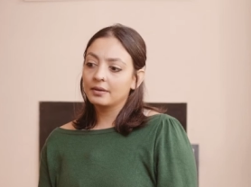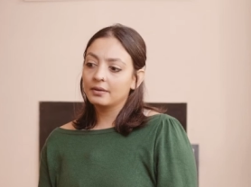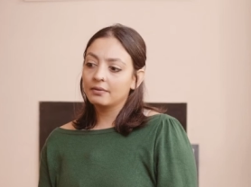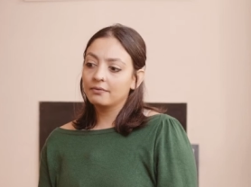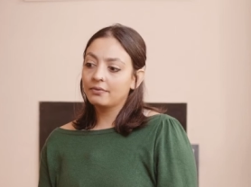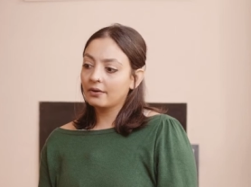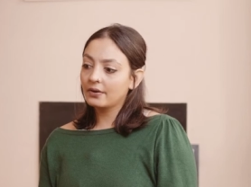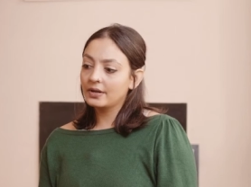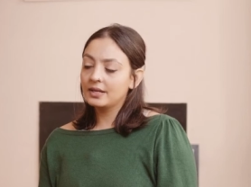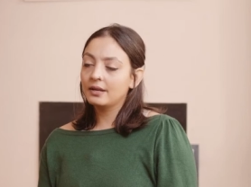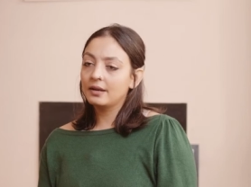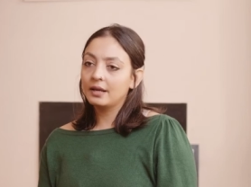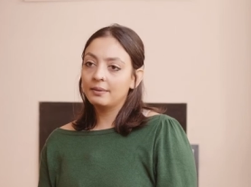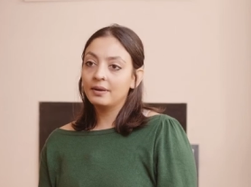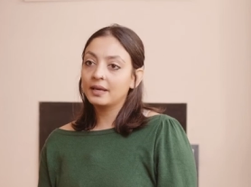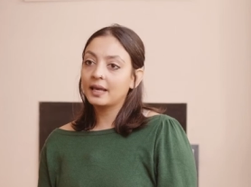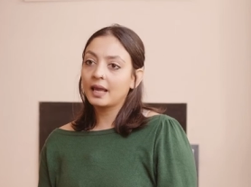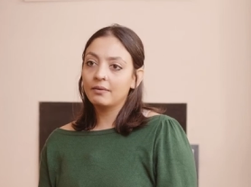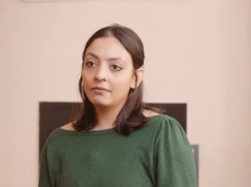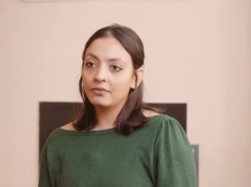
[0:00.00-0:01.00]
very it
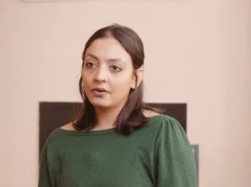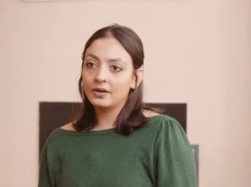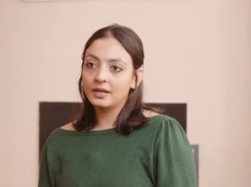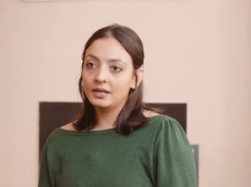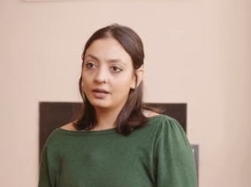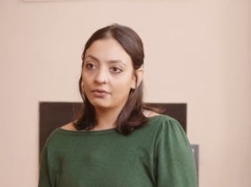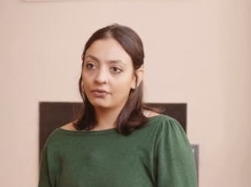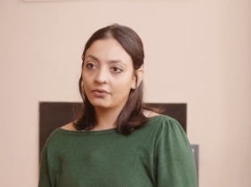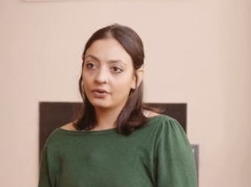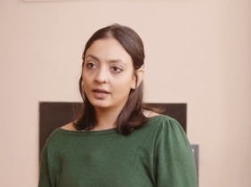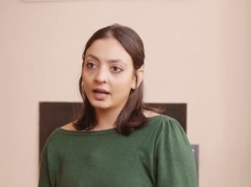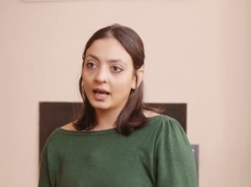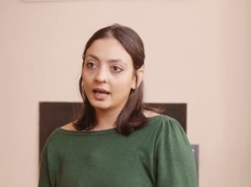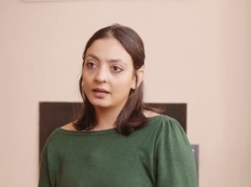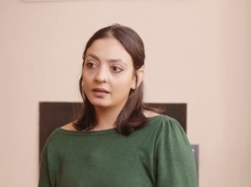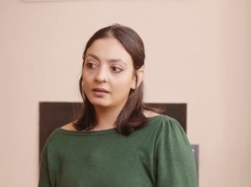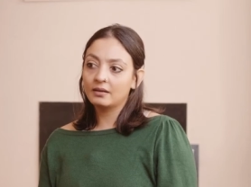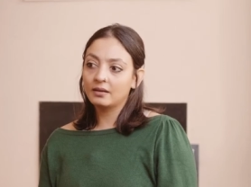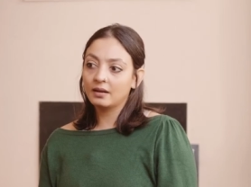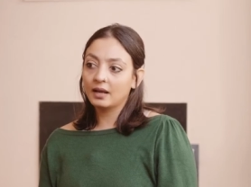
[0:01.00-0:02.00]
became very different
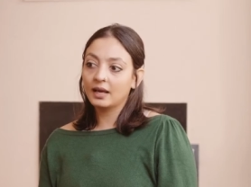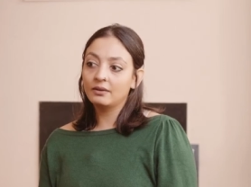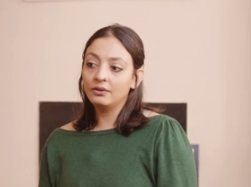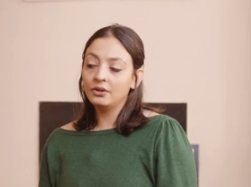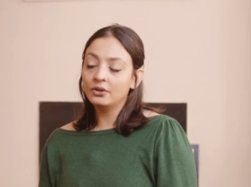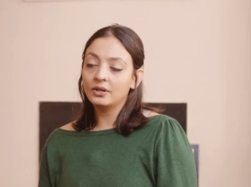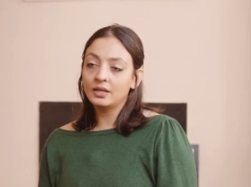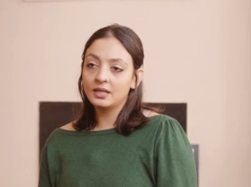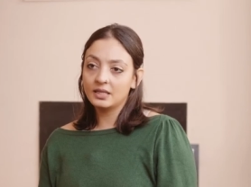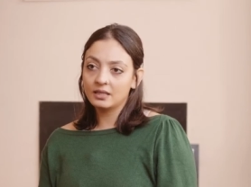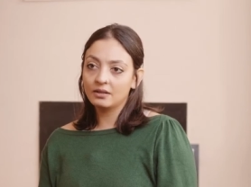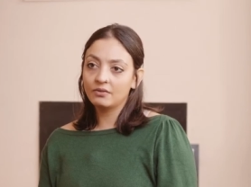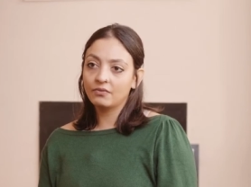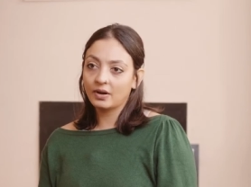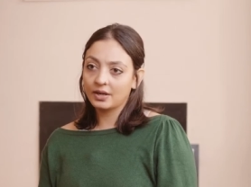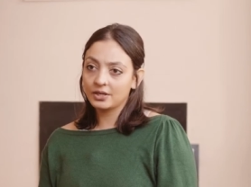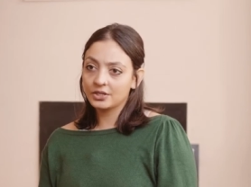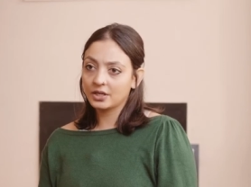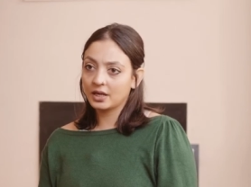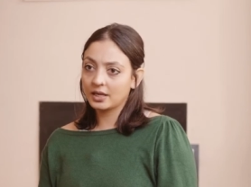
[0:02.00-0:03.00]
and uh, you know
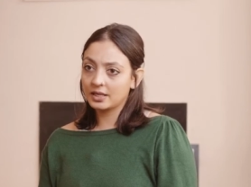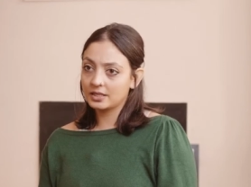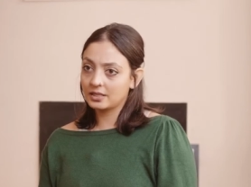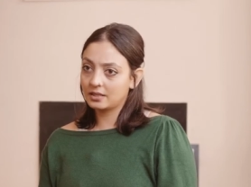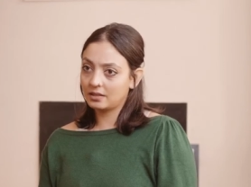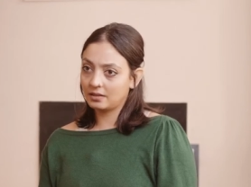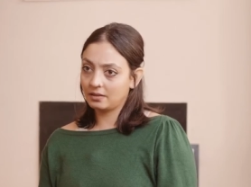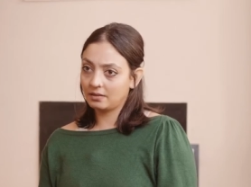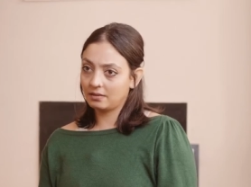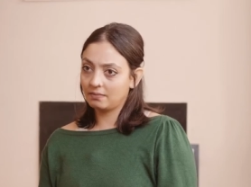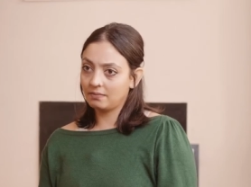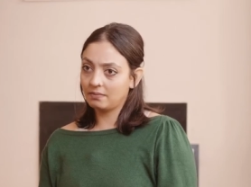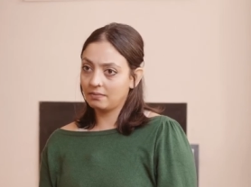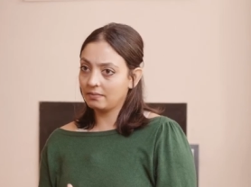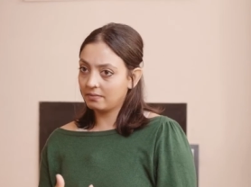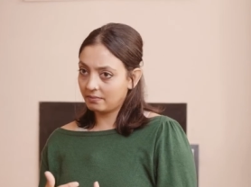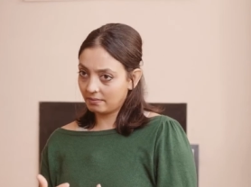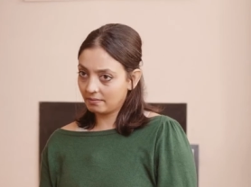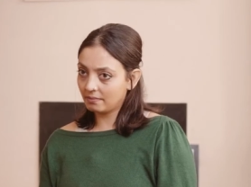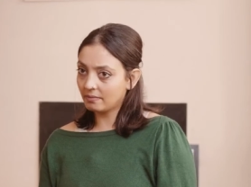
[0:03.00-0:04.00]
disenfranchised
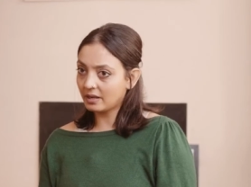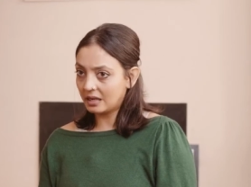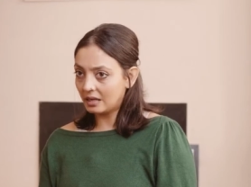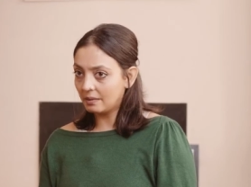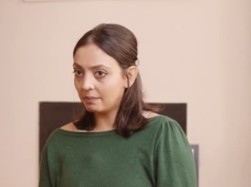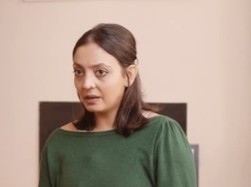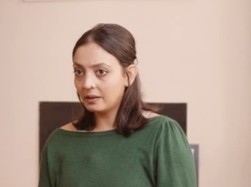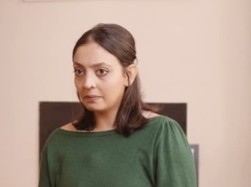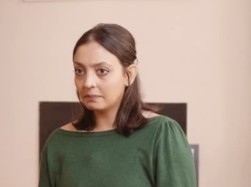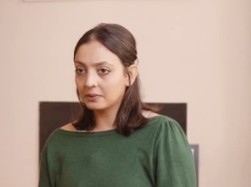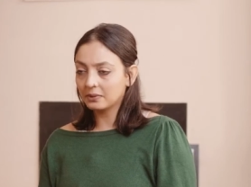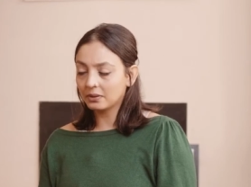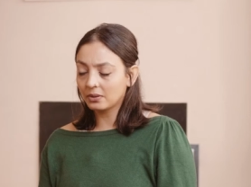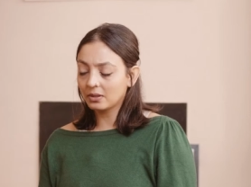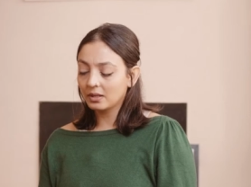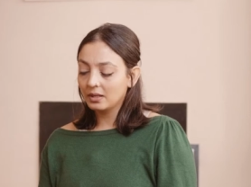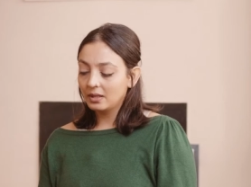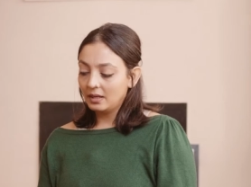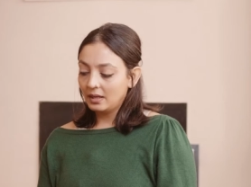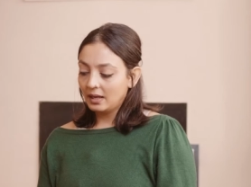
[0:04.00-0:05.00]
many people,